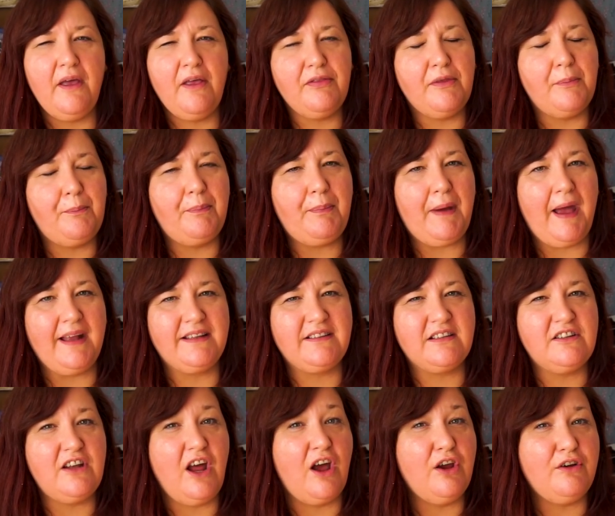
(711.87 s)
The
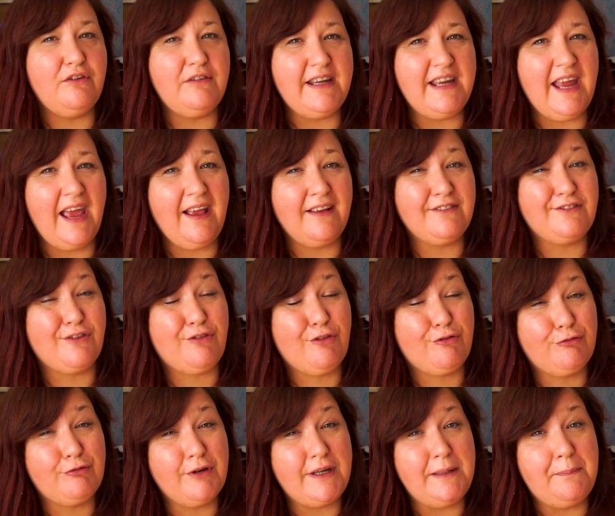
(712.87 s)
pattern only has
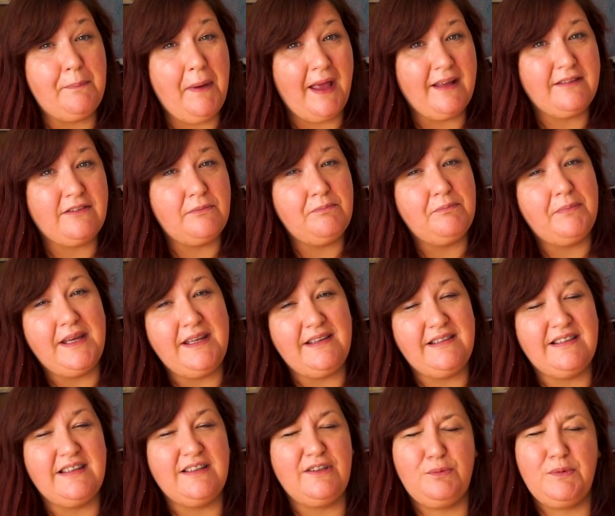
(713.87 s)
three pattern
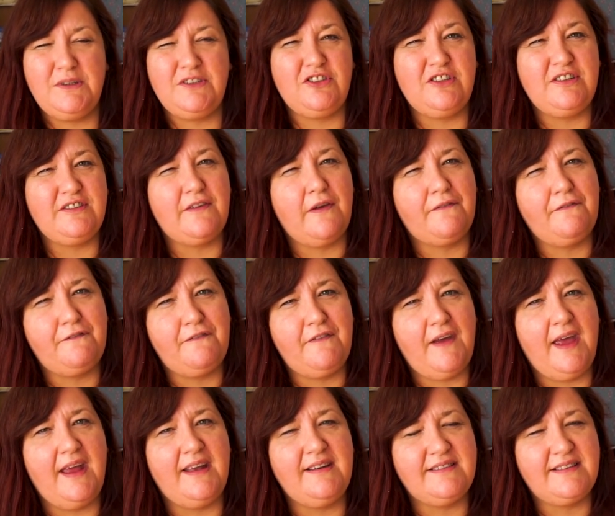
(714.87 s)
pieces, which is
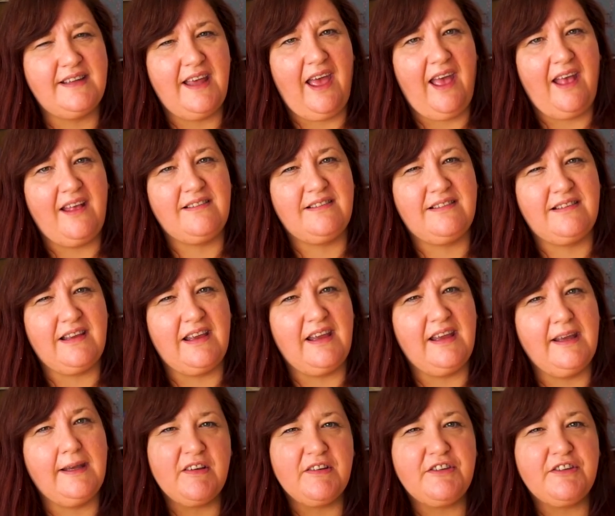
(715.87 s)
fantastic.